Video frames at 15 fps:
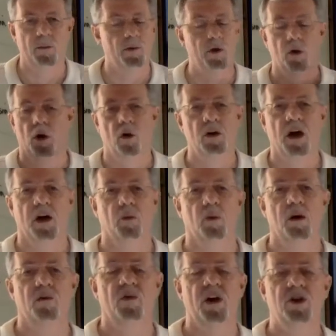We've been doing all kind of
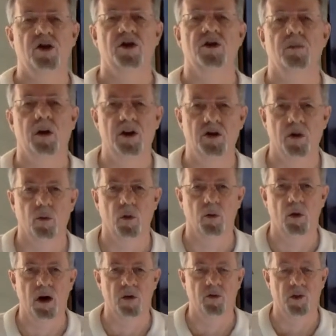renovations to make sure that
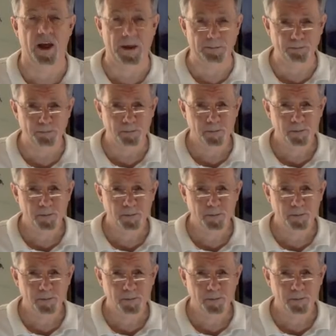we're ready for that.